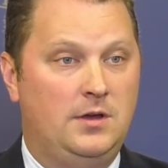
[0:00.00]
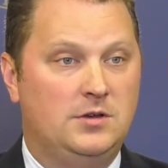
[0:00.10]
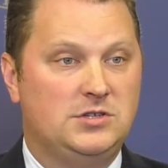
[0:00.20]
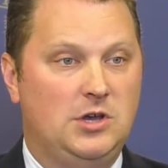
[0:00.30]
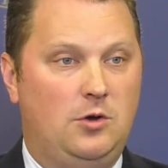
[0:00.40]

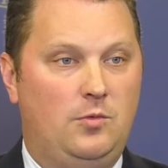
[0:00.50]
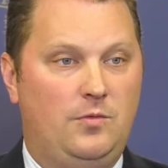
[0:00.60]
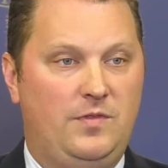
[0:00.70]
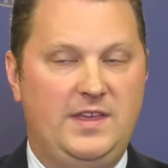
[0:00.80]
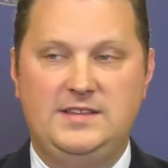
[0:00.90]
So
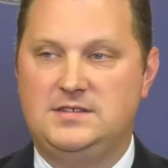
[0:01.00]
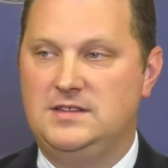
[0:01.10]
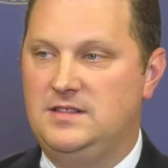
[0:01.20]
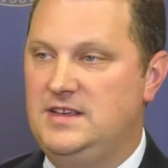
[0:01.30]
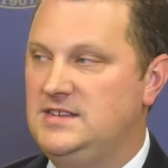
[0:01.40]
these
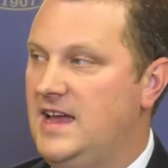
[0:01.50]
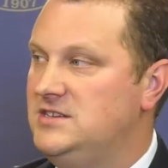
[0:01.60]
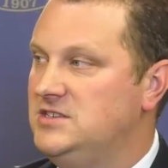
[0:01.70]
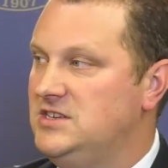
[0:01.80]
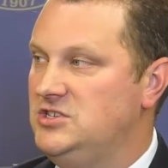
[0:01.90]

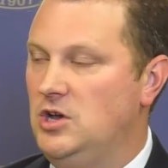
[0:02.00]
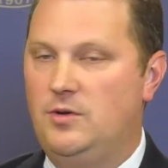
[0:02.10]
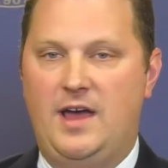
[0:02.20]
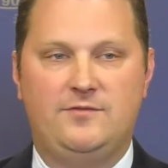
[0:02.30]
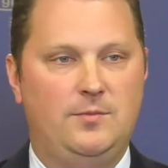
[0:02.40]
agencies
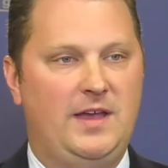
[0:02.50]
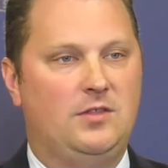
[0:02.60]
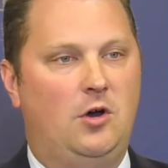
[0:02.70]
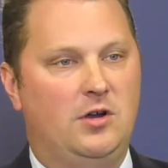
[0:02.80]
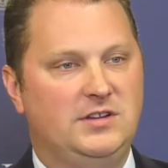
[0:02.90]
don't have to make
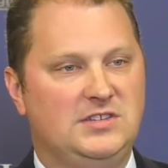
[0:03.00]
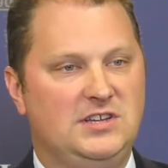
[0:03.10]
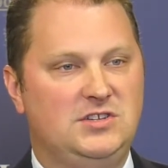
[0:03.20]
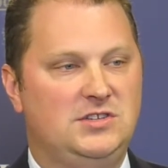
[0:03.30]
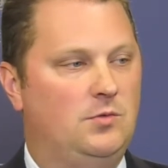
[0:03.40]
the hard
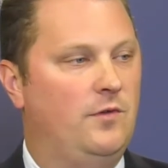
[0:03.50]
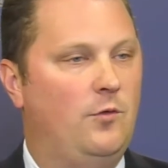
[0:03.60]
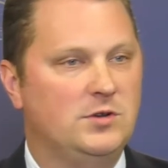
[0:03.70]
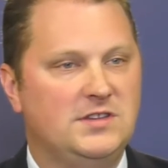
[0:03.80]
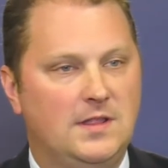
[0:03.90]
decisions that we're
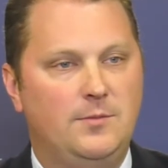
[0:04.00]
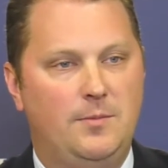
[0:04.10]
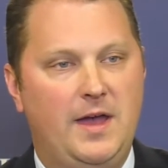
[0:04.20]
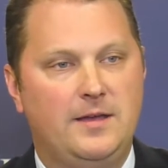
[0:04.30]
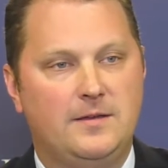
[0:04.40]
forcing them to
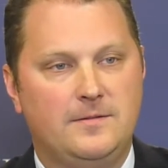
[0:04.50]
make.